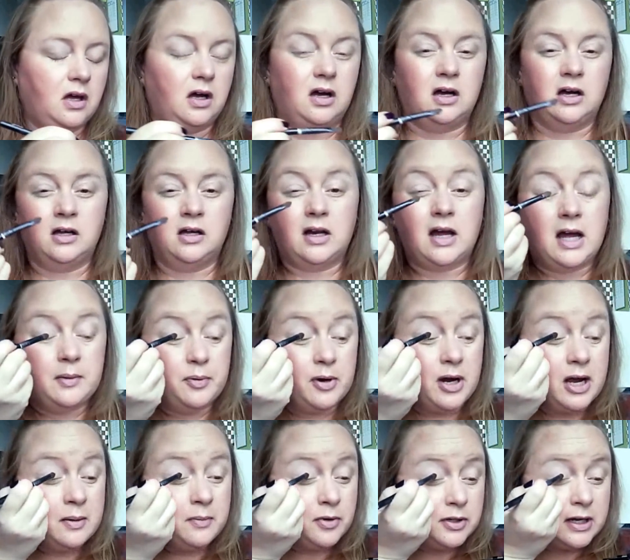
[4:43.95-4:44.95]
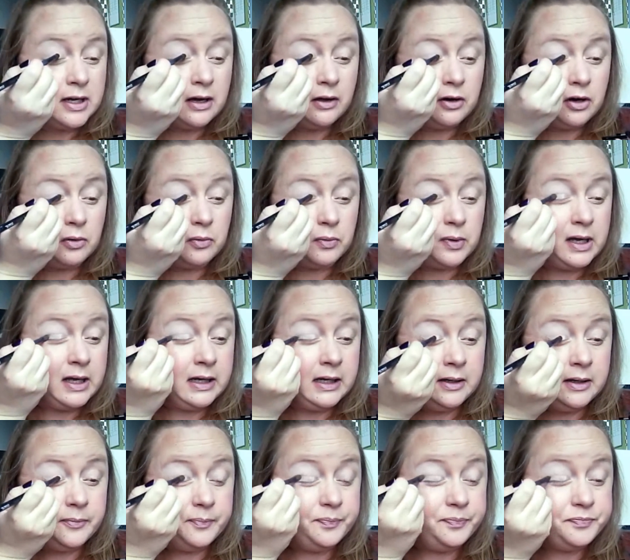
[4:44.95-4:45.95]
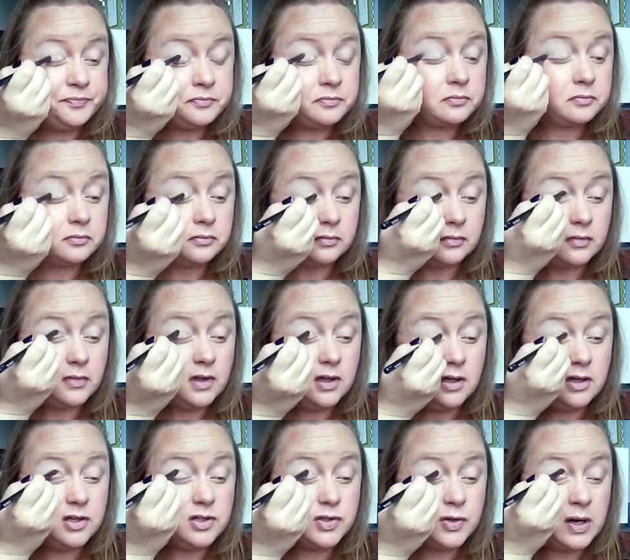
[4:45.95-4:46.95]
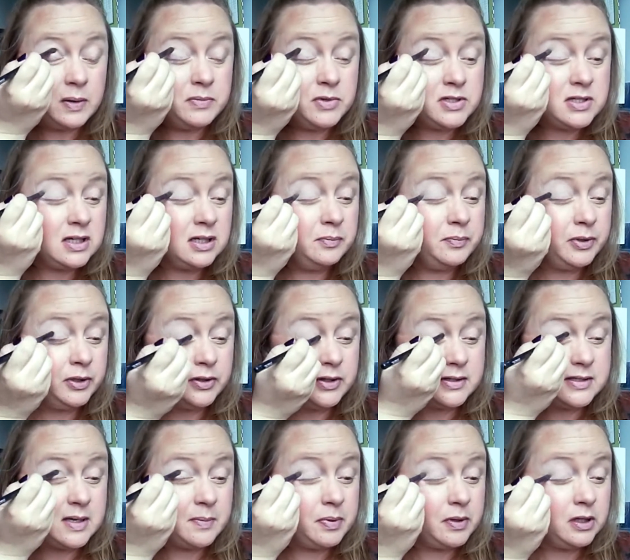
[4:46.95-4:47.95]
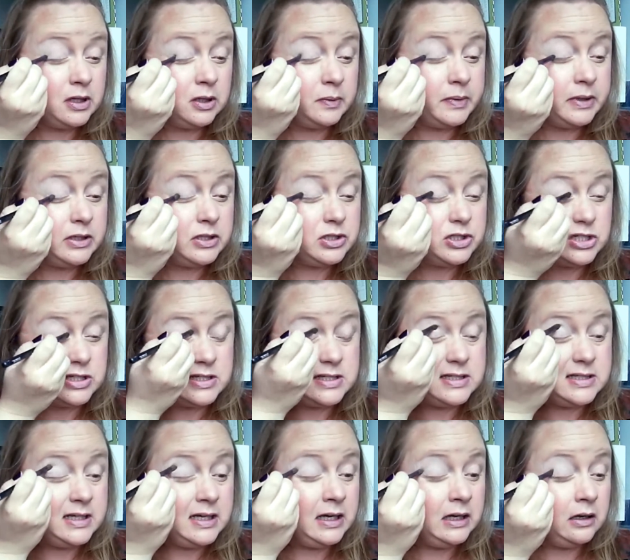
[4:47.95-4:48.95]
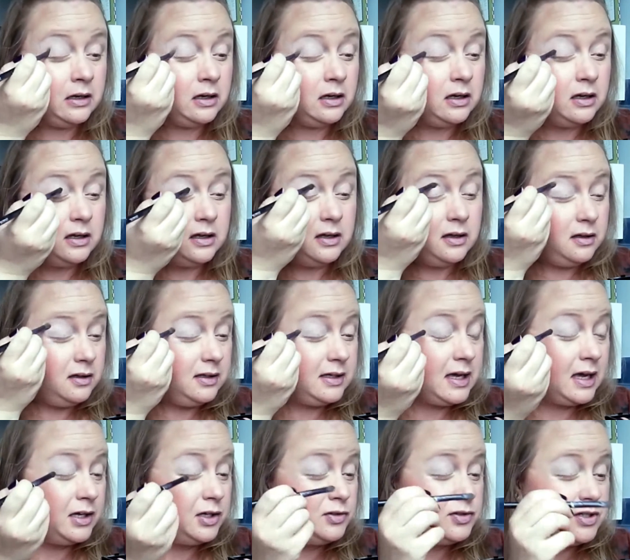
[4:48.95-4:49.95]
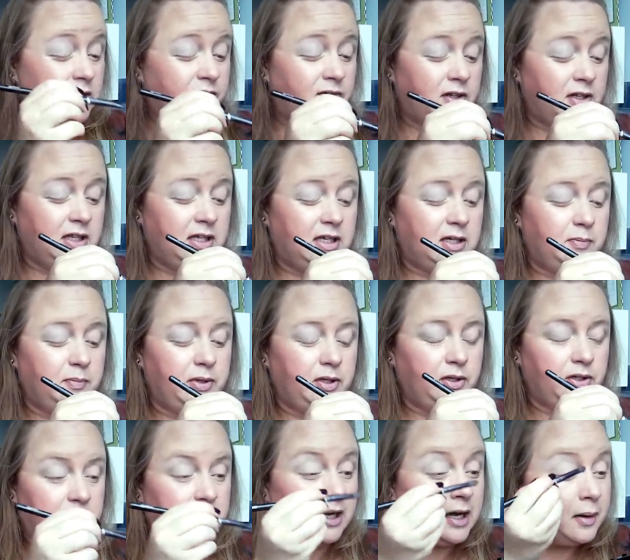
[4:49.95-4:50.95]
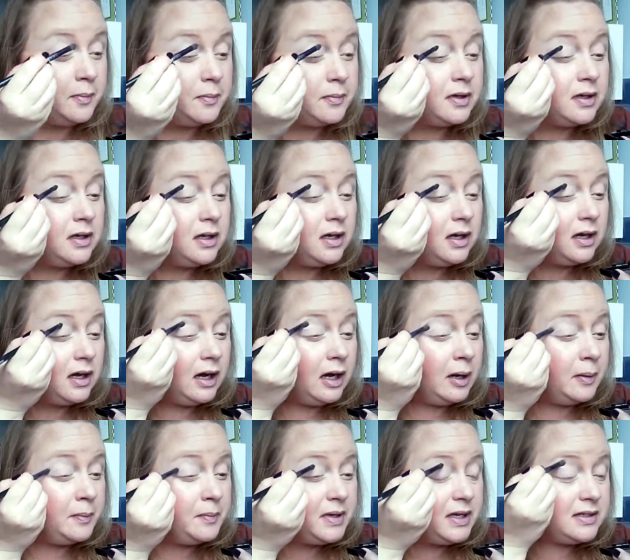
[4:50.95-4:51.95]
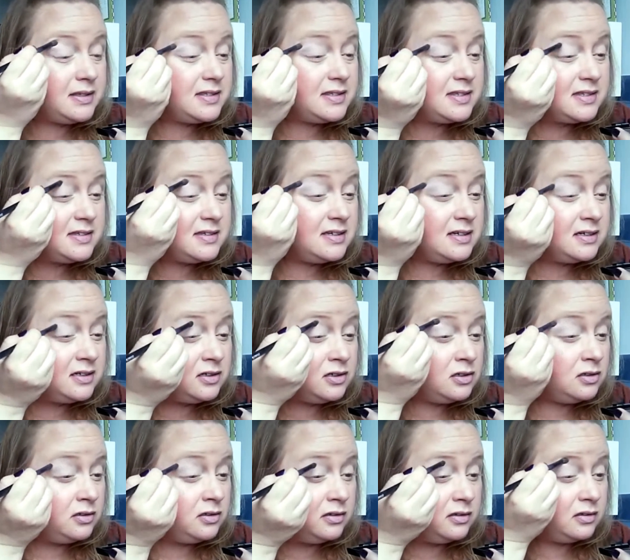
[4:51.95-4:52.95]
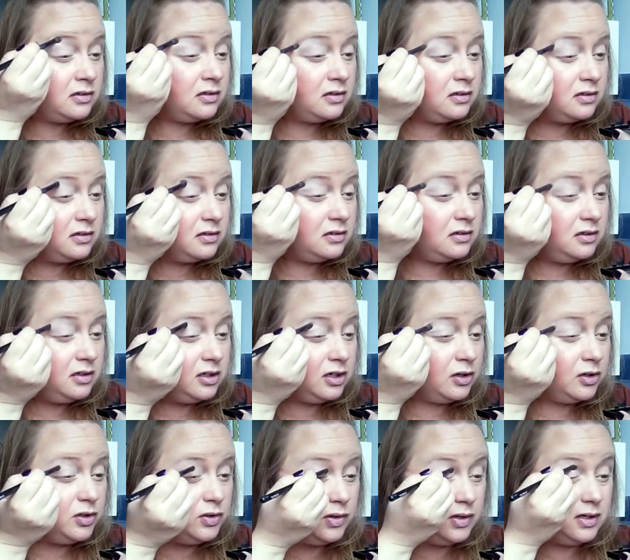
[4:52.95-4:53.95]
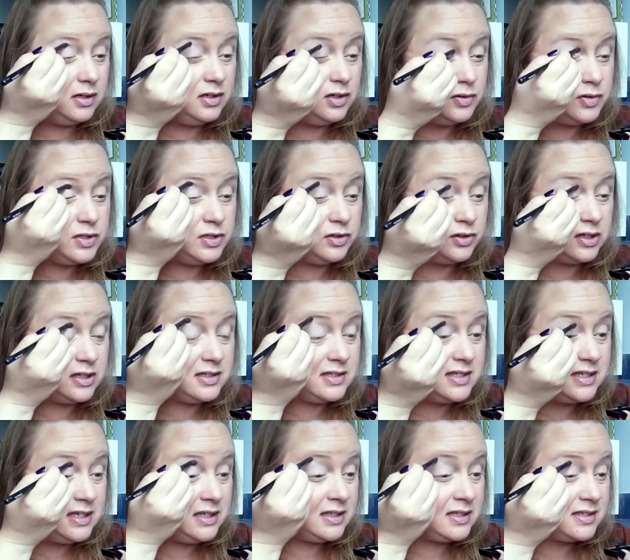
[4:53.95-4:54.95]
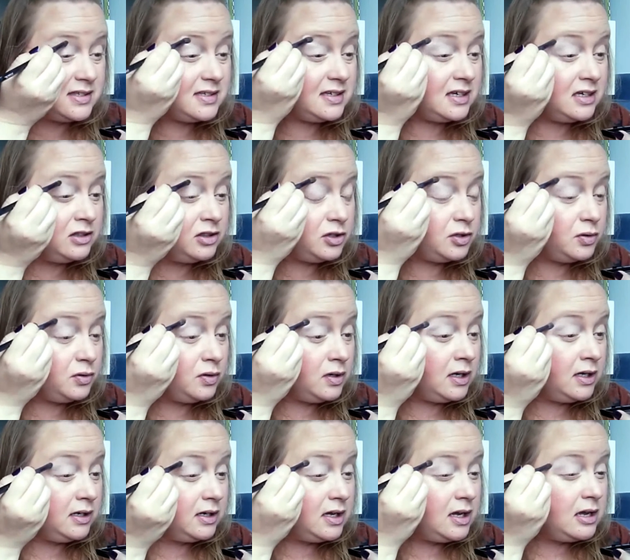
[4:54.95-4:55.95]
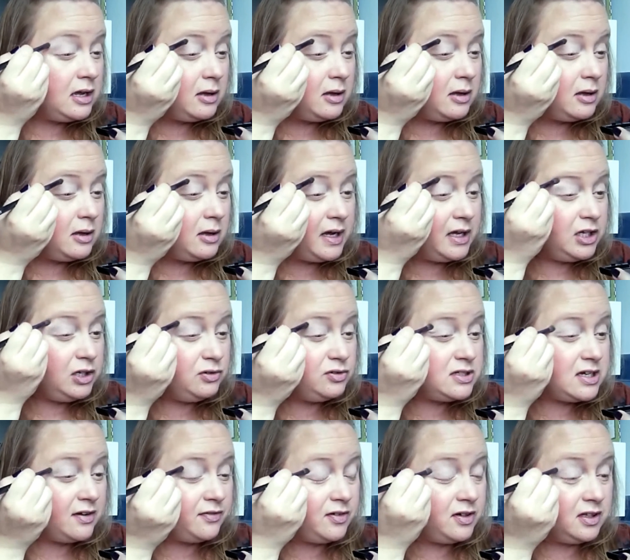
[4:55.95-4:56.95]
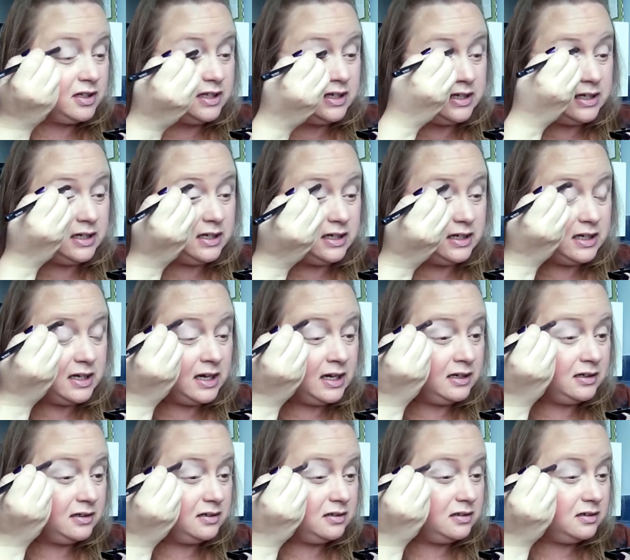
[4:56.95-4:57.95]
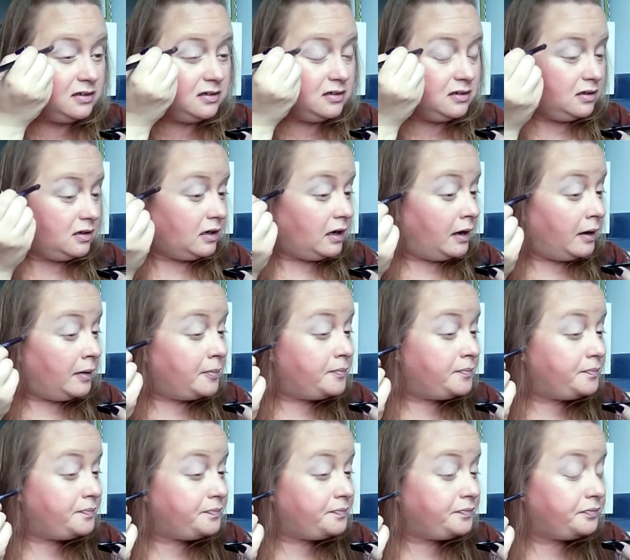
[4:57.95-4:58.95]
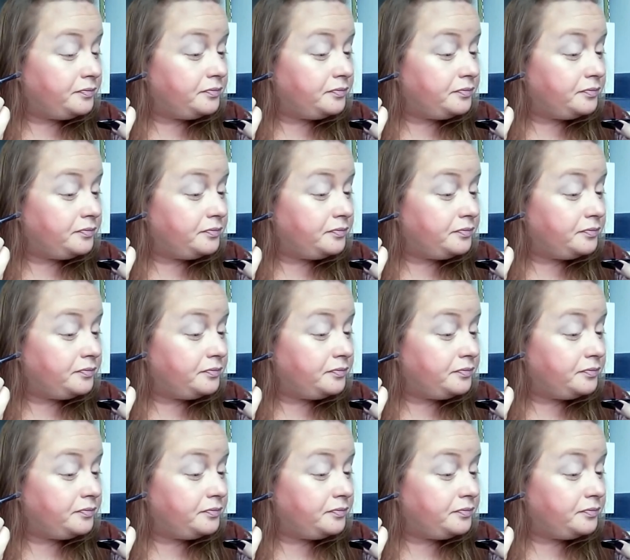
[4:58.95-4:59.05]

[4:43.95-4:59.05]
eye primer down already, so I'm just gonna build this up a little bit and just see. Yeah, you definitely can build it up. Um, it's still you know, you, you still can see the skin through it, but you definitely can get um,